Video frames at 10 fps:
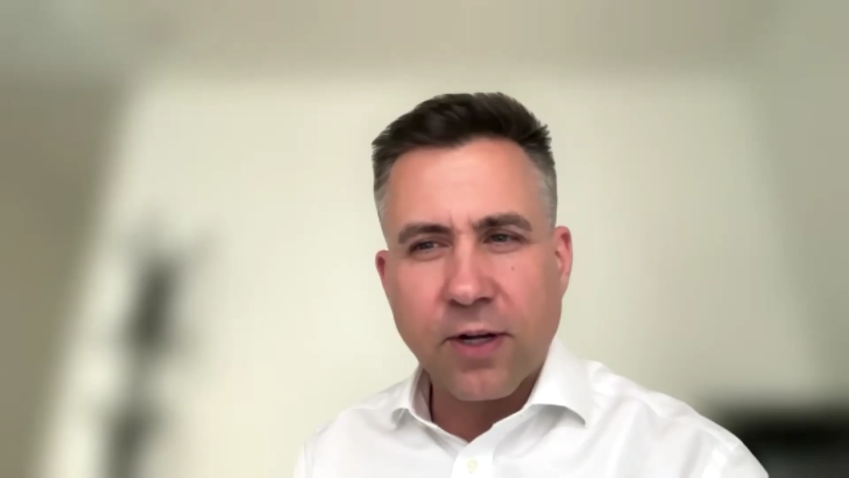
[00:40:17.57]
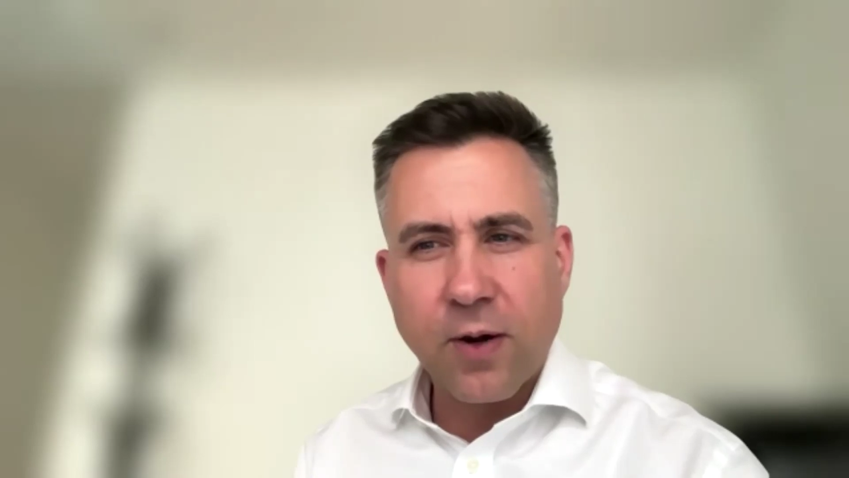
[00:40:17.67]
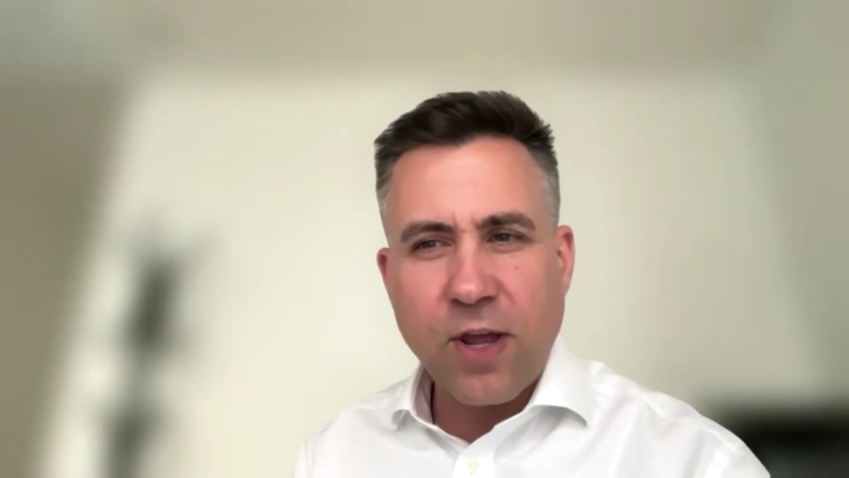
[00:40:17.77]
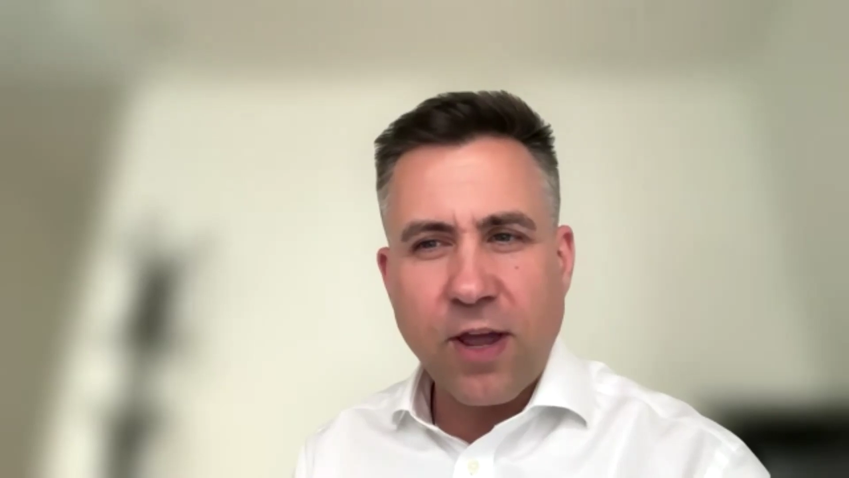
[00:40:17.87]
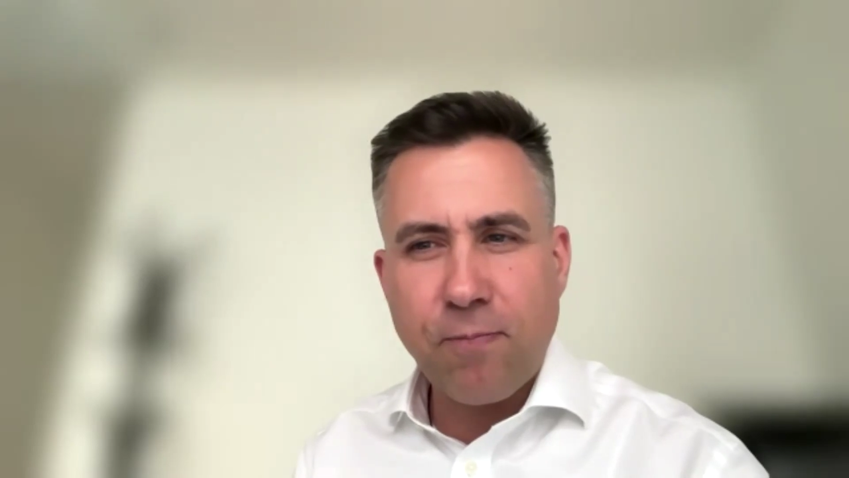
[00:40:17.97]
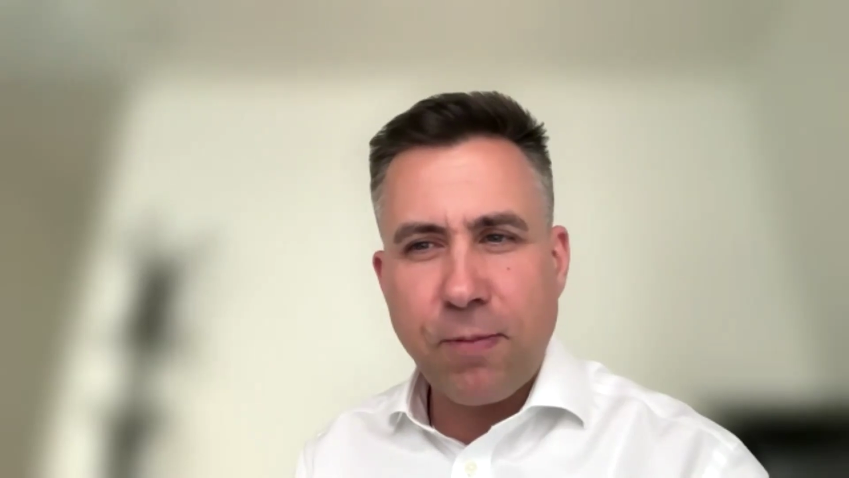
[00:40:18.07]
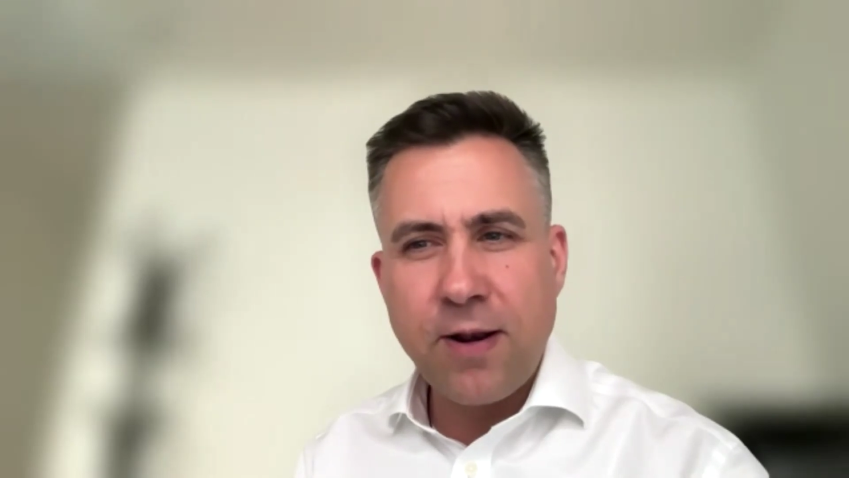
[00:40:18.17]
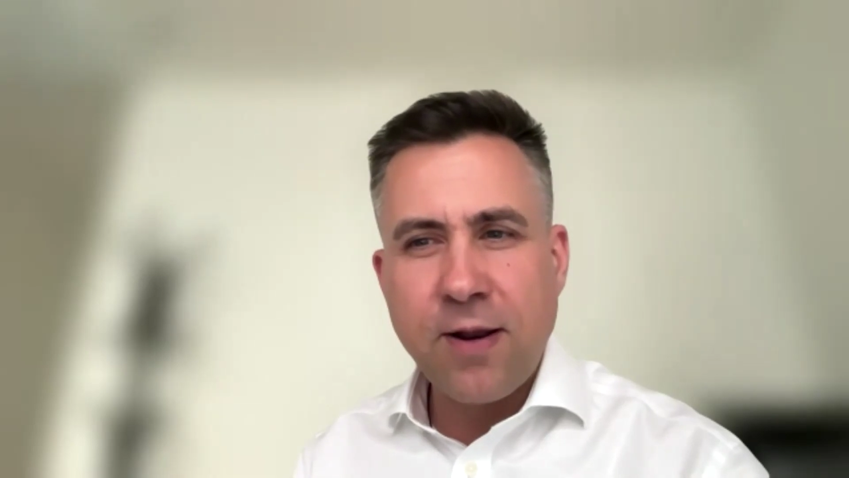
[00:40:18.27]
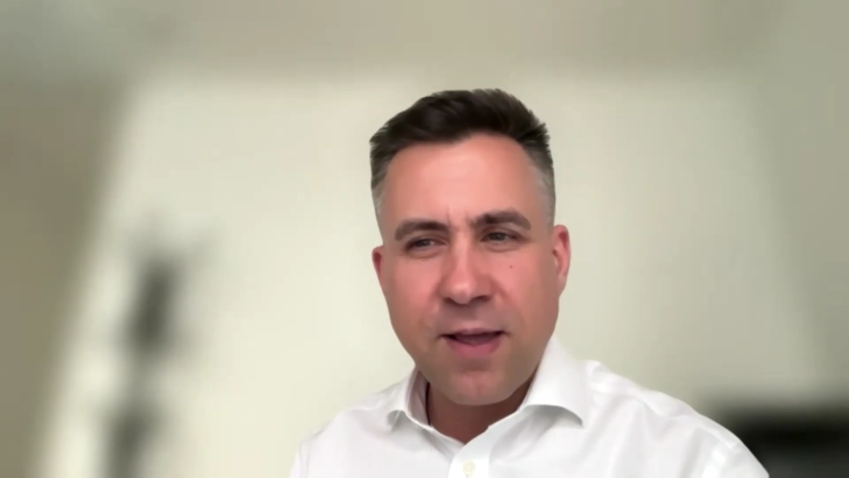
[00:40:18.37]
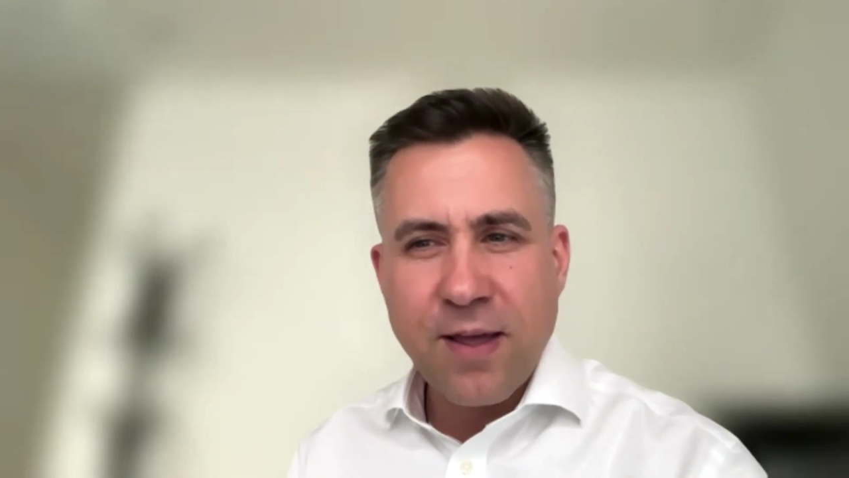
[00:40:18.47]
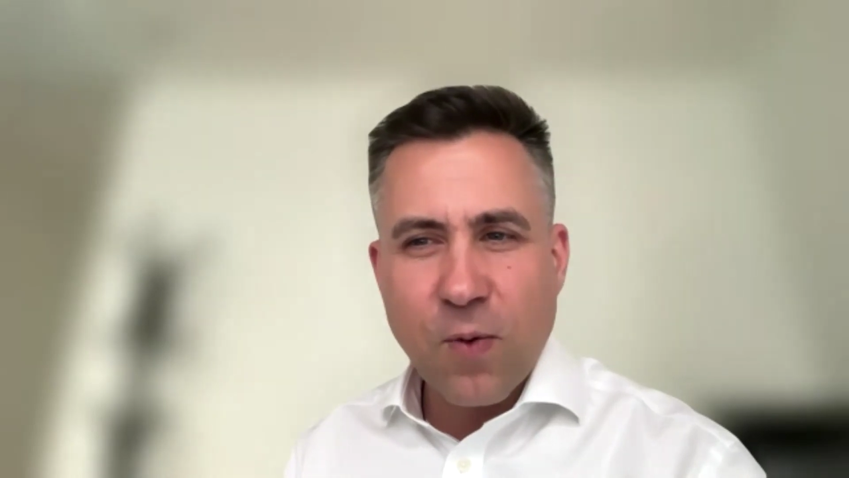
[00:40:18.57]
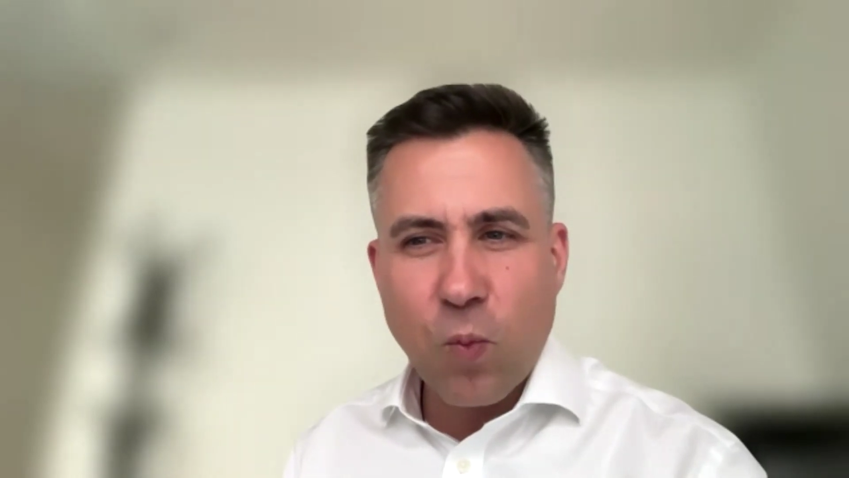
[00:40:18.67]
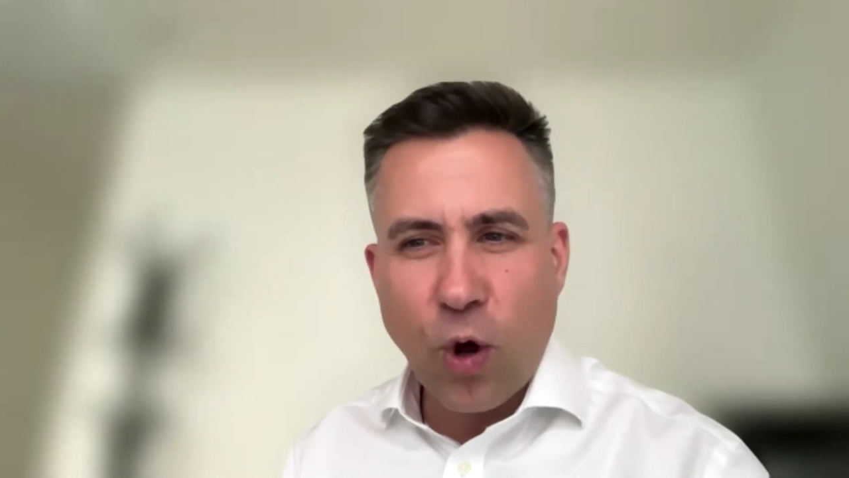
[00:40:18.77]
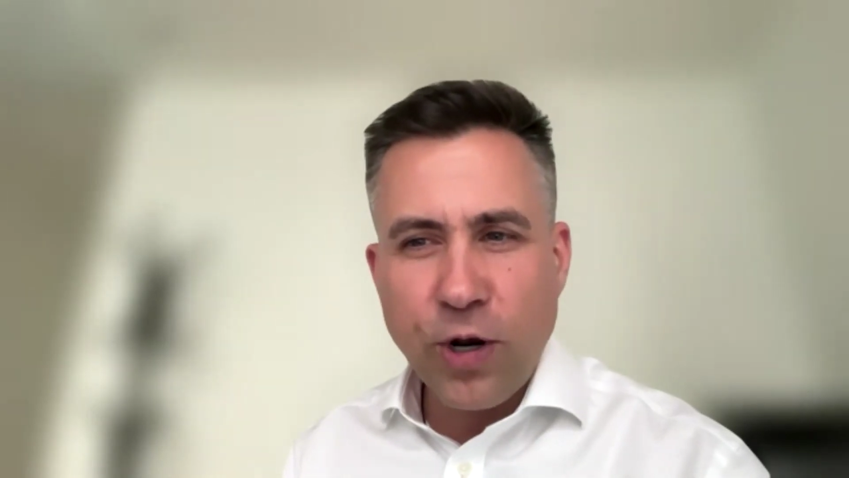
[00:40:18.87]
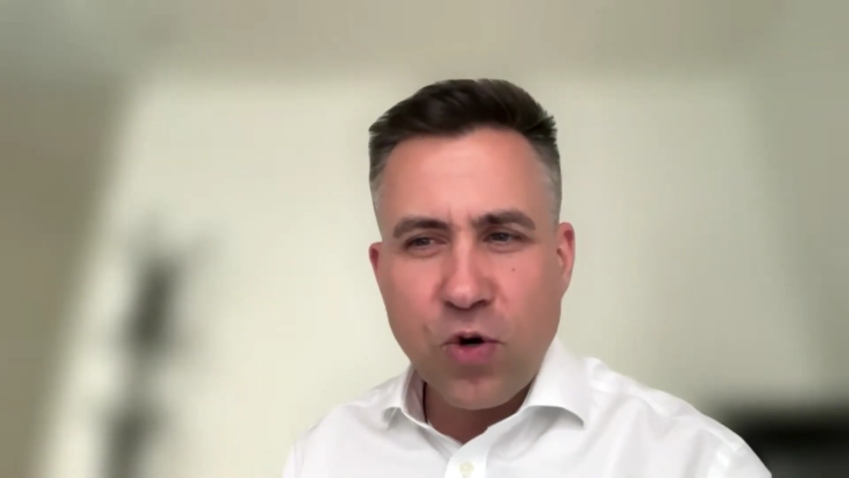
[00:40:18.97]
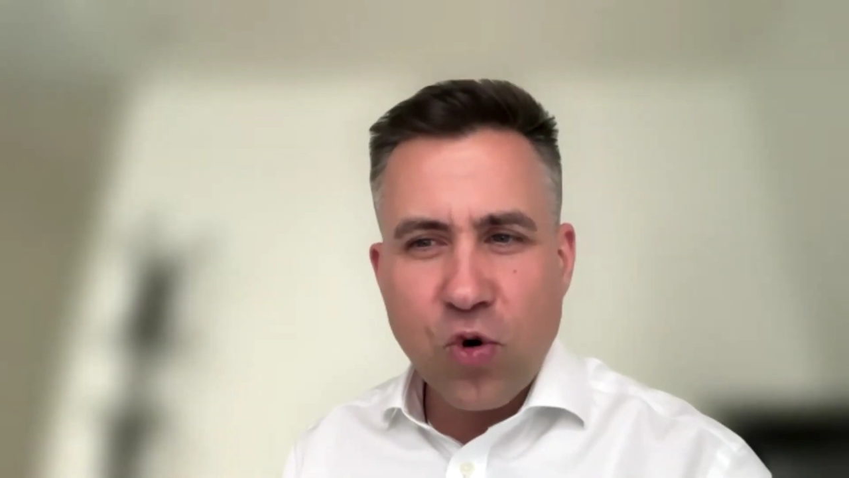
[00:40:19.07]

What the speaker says: Yeah, we have been one